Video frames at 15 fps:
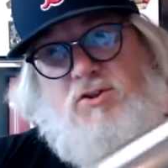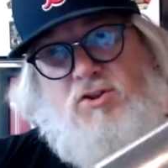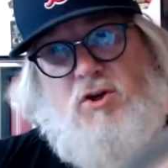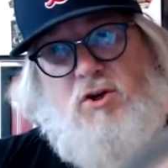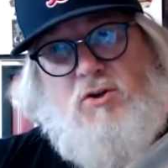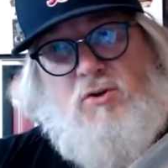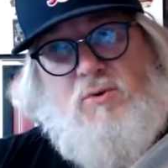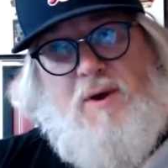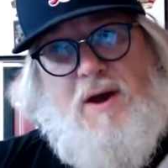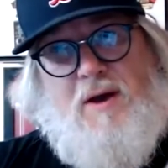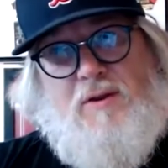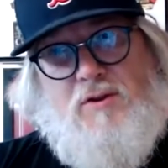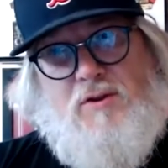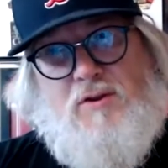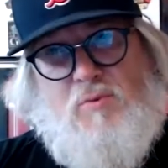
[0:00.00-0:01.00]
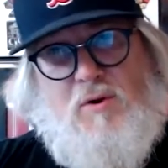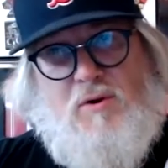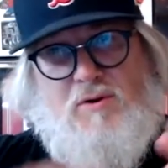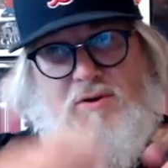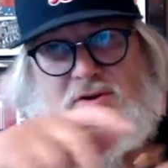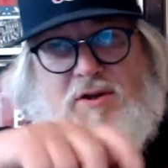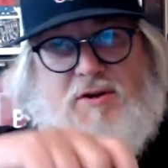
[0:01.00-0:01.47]
show you how this
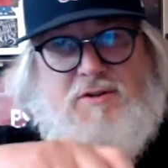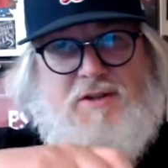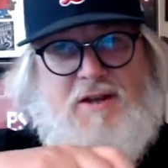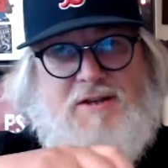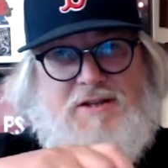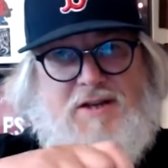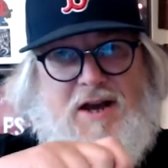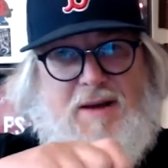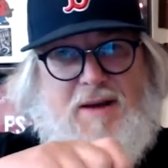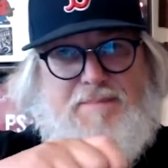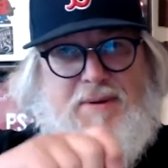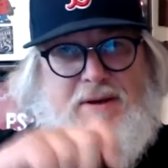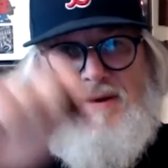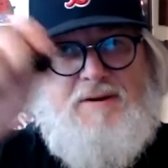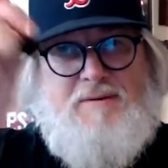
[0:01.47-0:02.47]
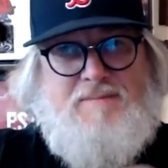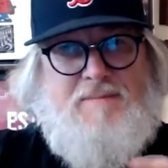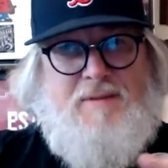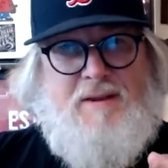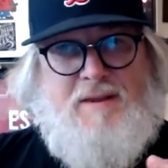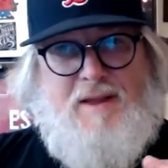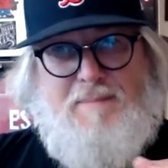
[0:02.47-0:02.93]
works. There's a top here
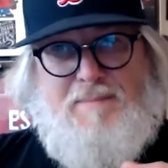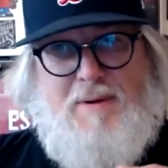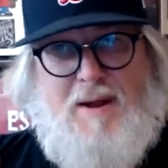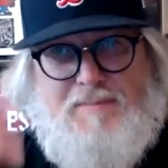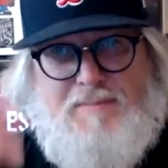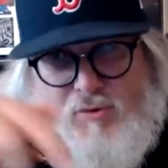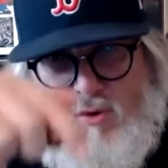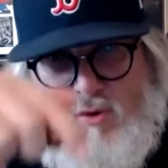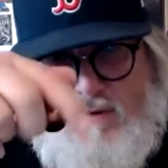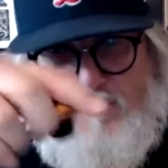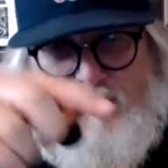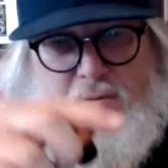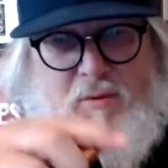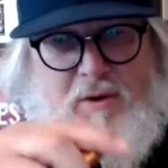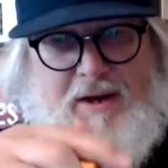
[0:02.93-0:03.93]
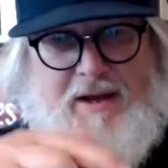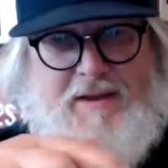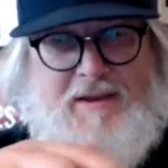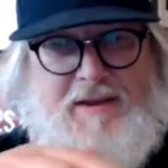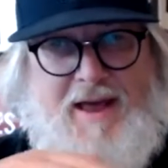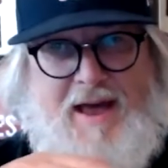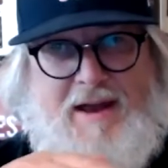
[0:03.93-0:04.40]
that pops off, and we'll get
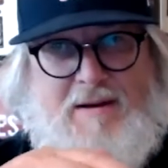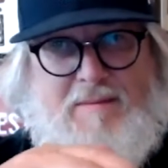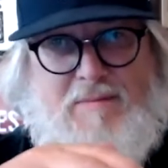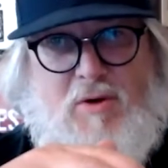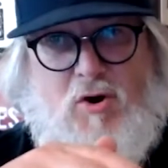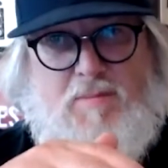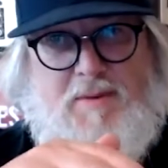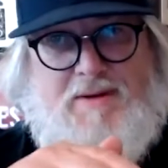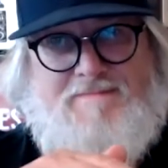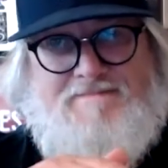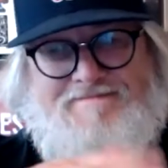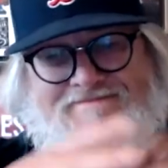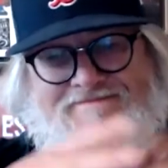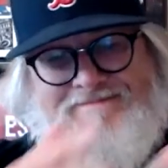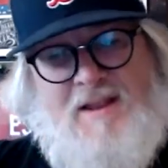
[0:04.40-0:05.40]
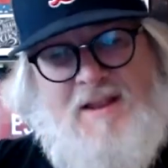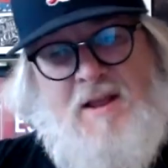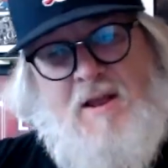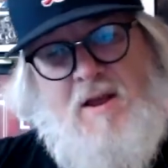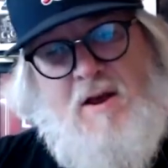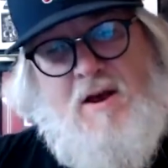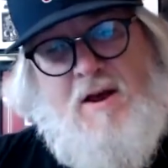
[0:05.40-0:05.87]
to that in a moment.
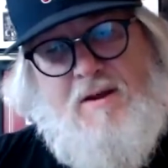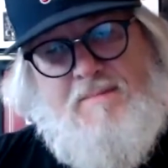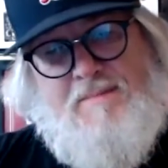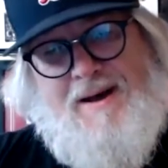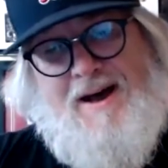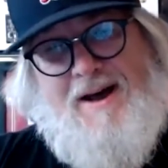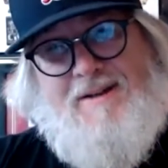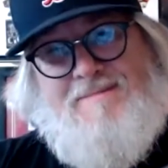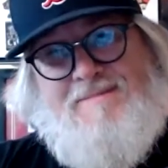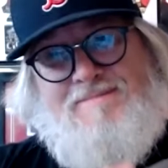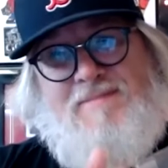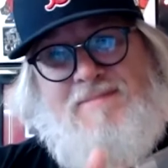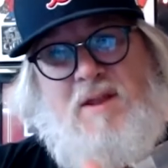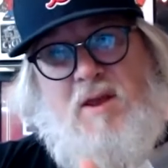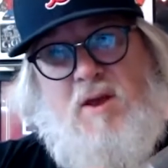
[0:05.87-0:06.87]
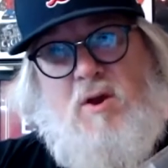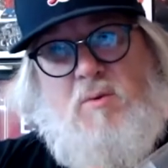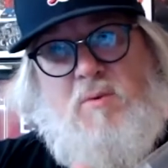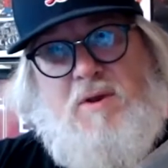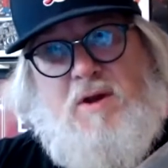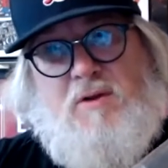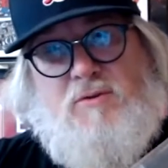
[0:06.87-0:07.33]
On the bottom,
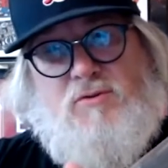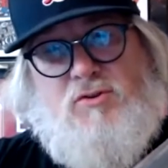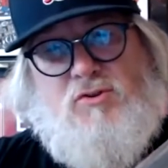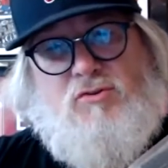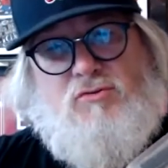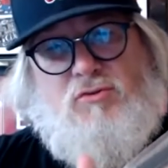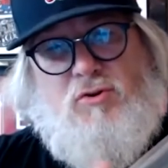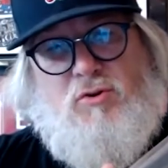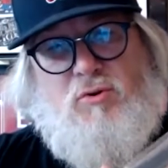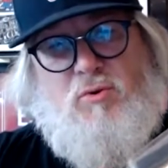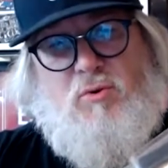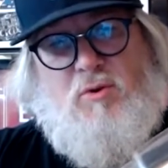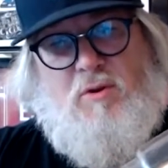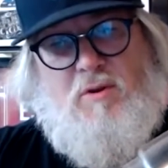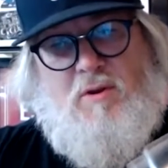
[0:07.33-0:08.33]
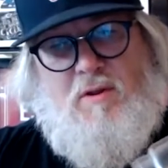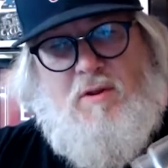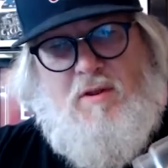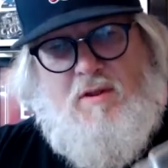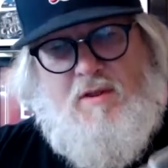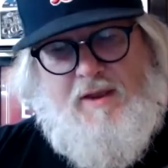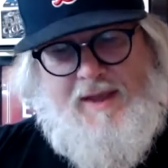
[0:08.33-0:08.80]
we unscrew
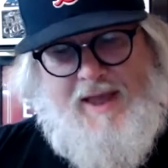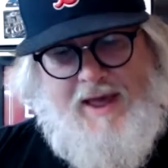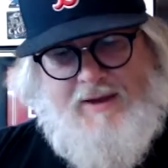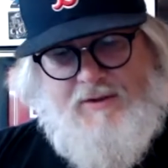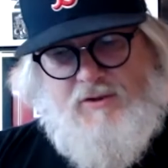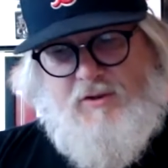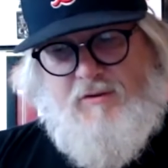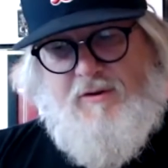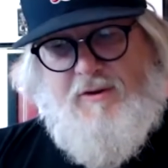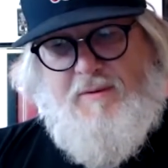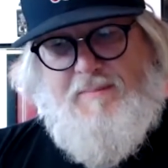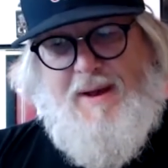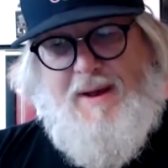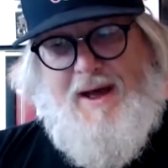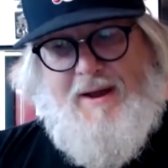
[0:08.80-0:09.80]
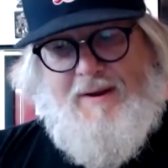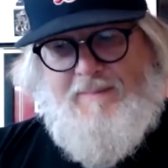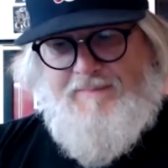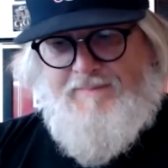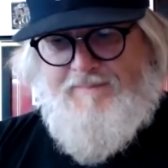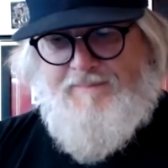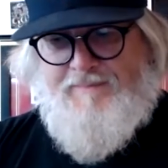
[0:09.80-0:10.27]
the canister on the
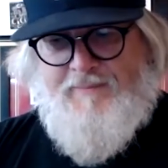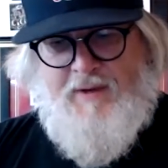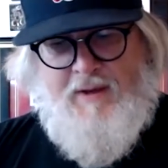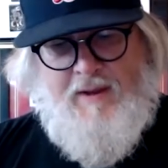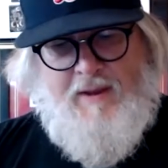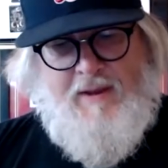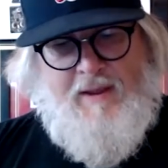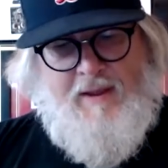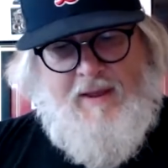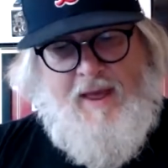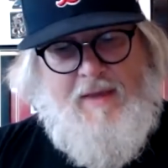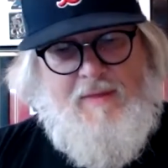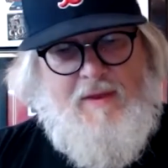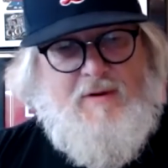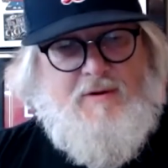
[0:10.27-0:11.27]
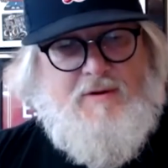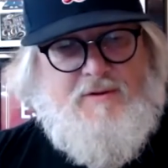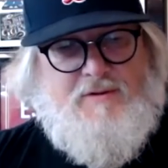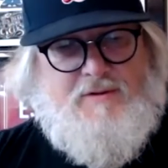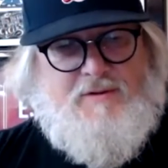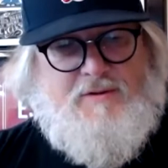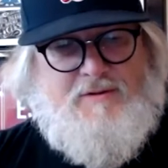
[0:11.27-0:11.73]
bottom, and there
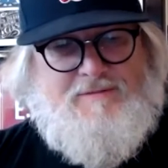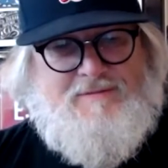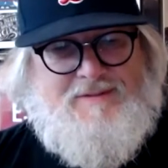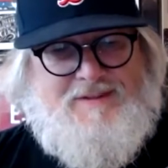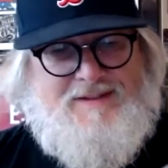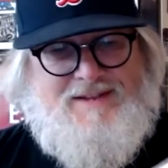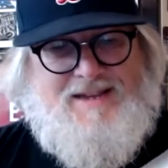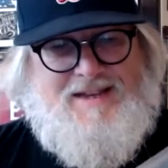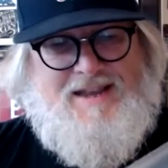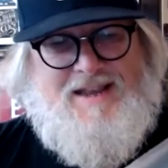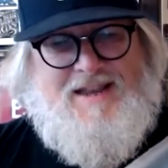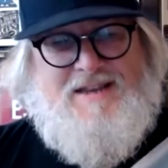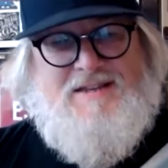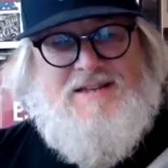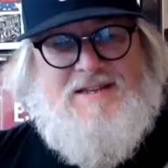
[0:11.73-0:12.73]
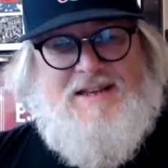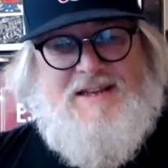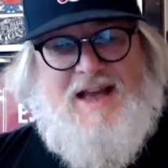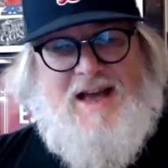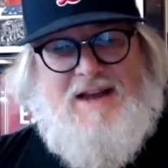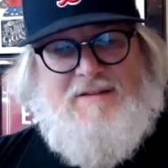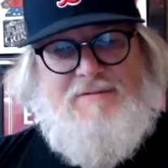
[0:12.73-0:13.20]
is
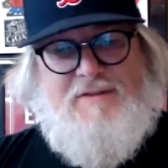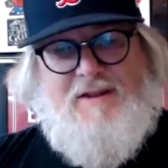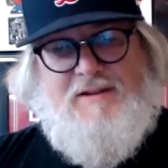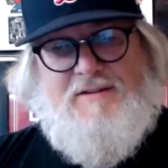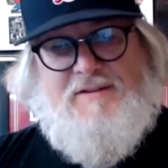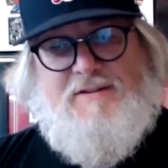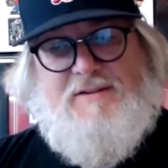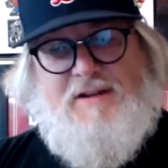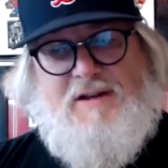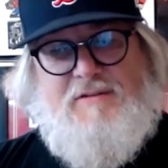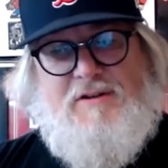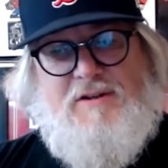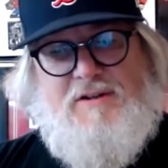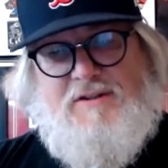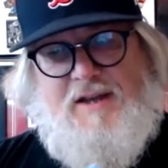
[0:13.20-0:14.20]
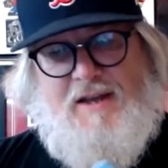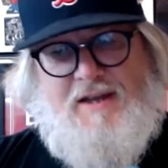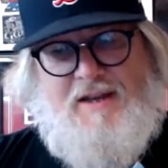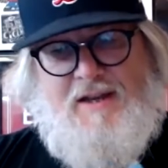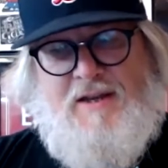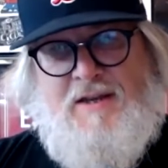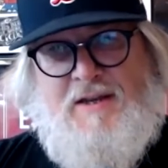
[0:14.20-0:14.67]
inside of this, there is a